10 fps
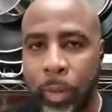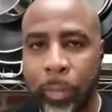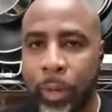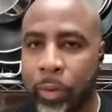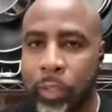
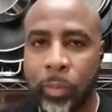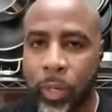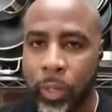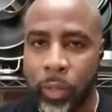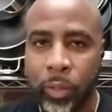parents'
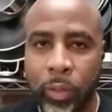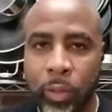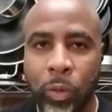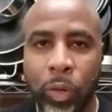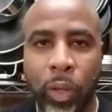money
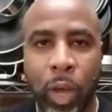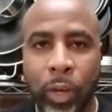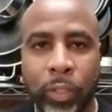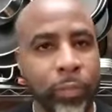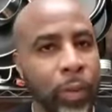going to
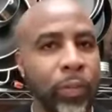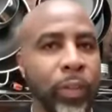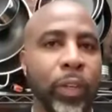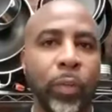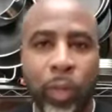college if I
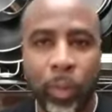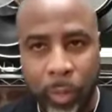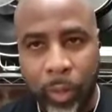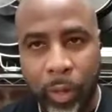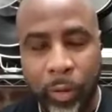really didn't want to
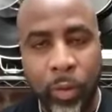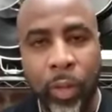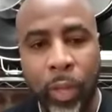be there.